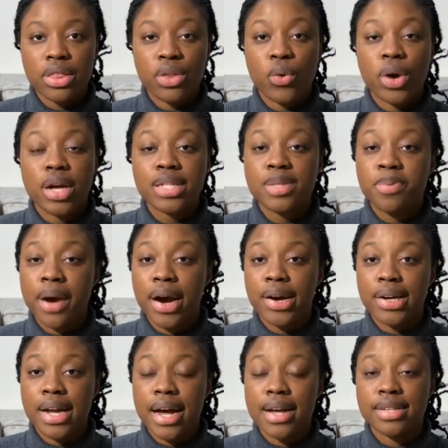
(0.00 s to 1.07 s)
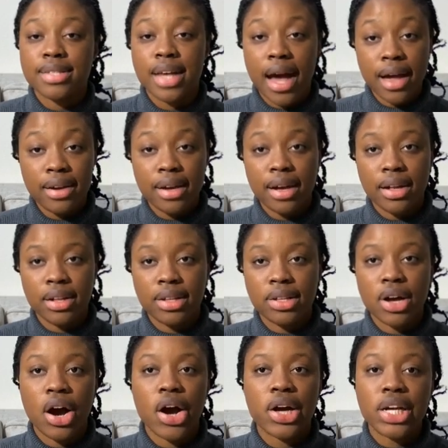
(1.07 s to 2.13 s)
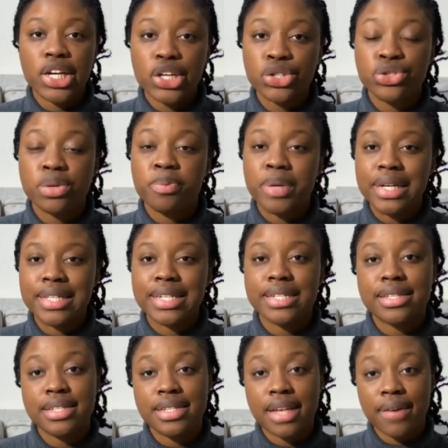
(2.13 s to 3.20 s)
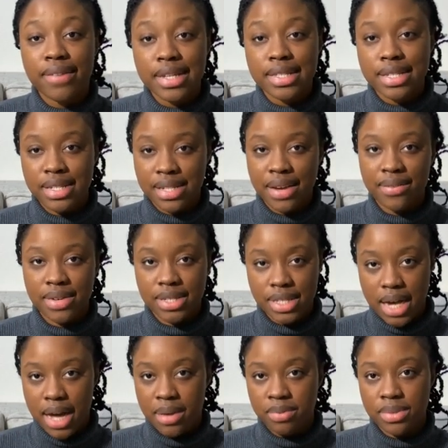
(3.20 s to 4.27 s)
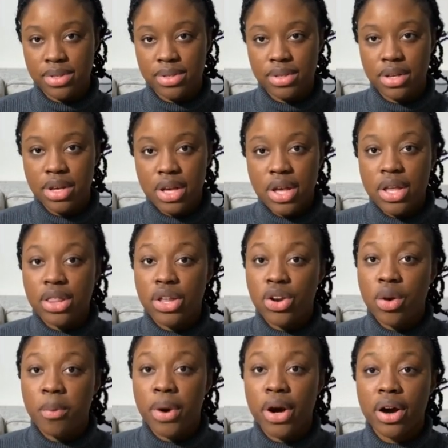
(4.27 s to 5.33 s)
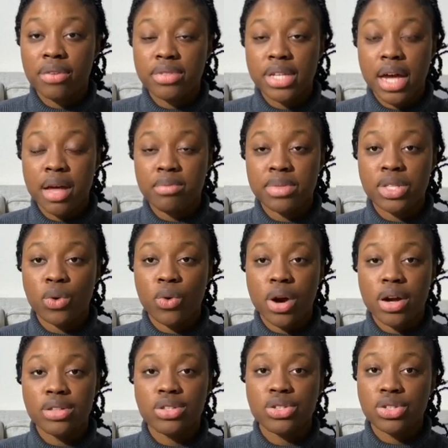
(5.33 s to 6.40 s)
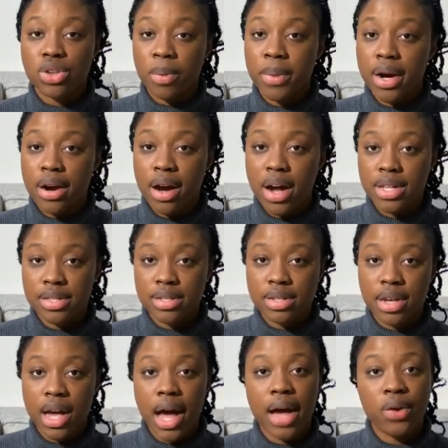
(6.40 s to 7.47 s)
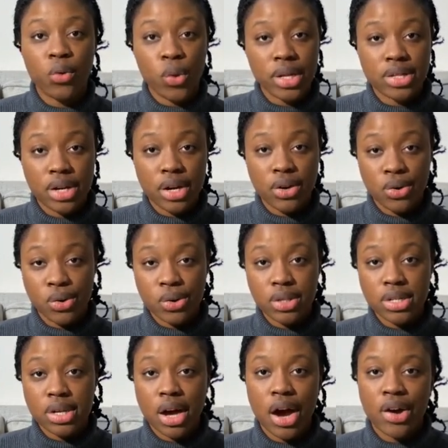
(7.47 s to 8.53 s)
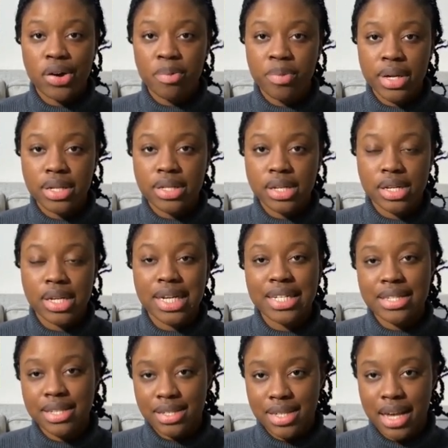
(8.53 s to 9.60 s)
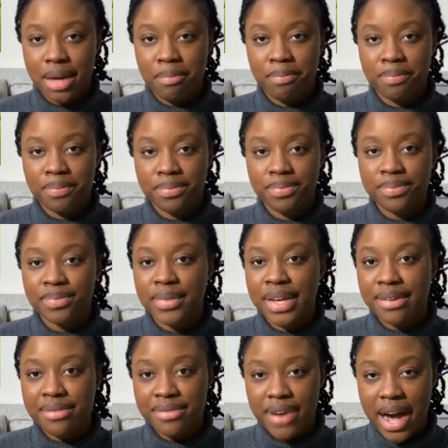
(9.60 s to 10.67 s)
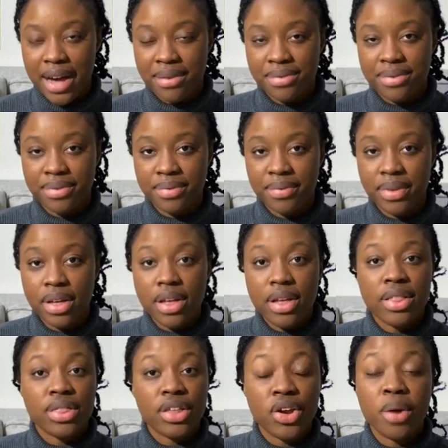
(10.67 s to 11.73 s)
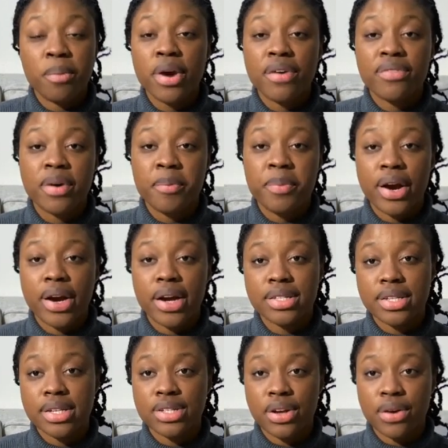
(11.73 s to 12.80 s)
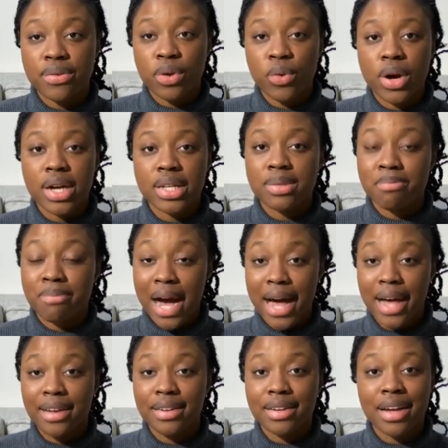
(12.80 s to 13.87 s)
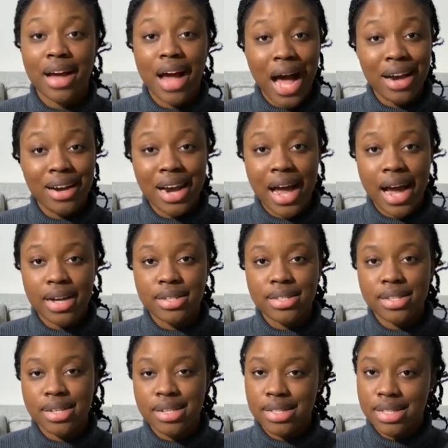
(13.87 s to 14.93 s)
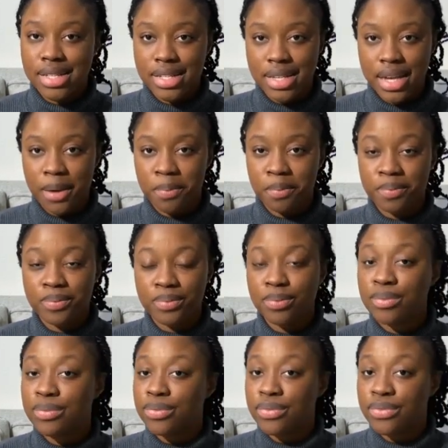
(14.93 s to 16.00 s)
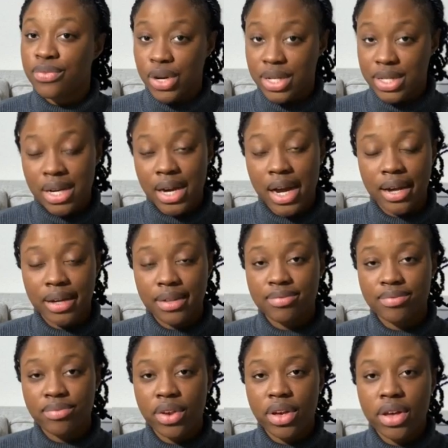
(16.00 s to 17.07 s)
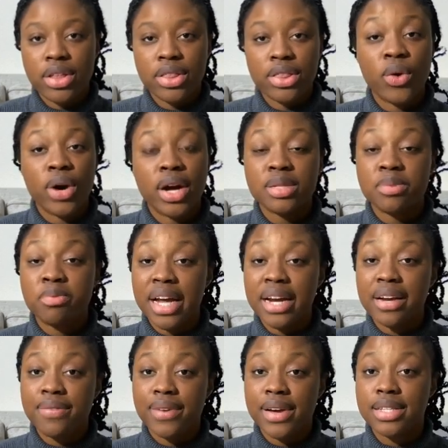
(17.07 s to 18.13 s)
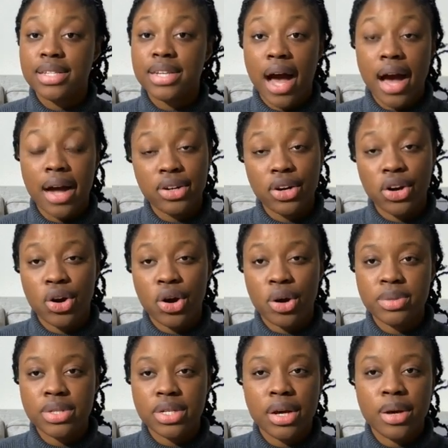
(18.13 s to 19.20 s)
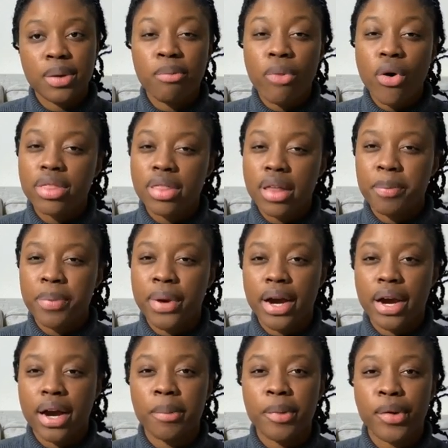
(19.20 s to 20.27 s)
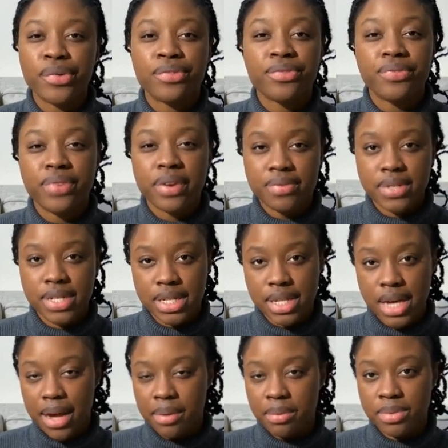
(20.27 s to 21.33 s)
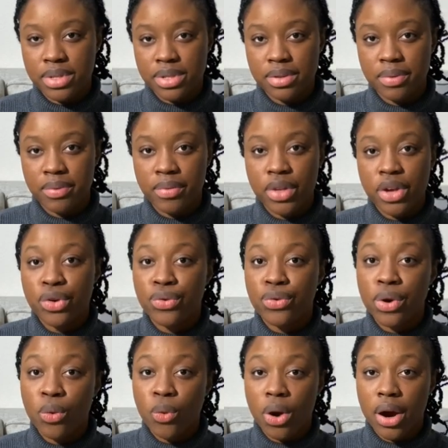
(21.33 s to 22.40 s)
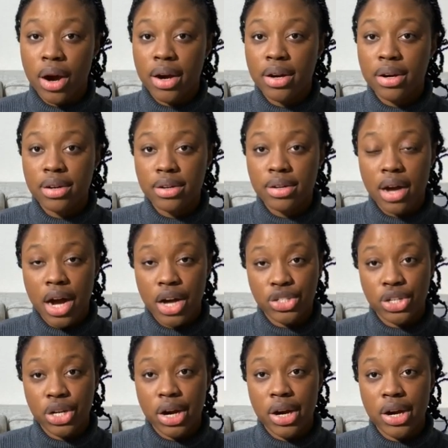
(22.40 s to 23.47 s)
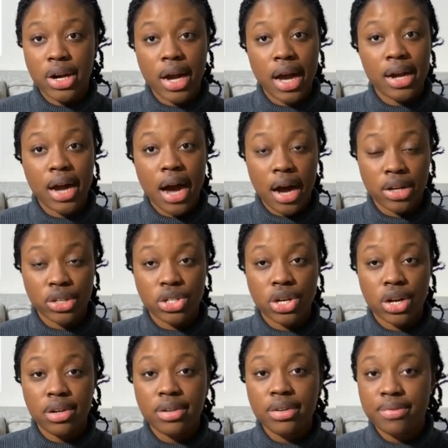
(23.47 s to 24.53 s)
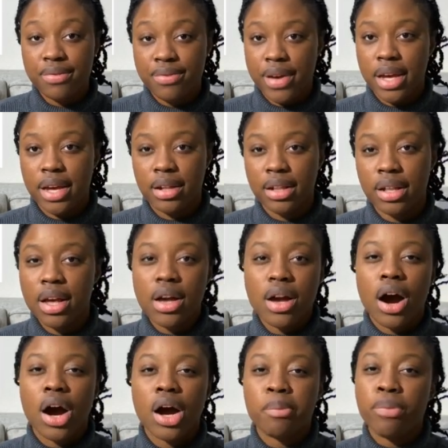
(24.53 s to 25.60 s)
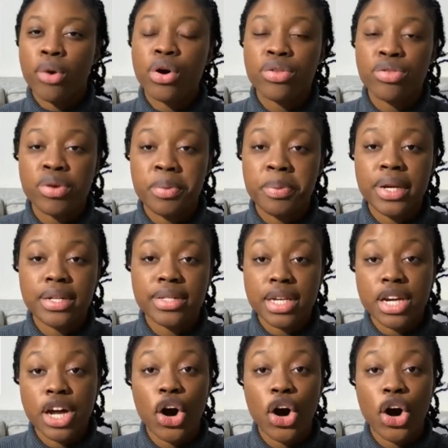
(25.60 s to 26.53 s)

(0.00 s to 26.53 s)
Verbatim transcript: The words paradise and hell are each repeated 77 times. The number of times the words summer hot and winter cold are repeated is the same. 5. The number of appearances the words mind and light is the same, 49. The words benefit and corrupt both appear about 50 times. Reward, ajar, and action, fail, are both repeated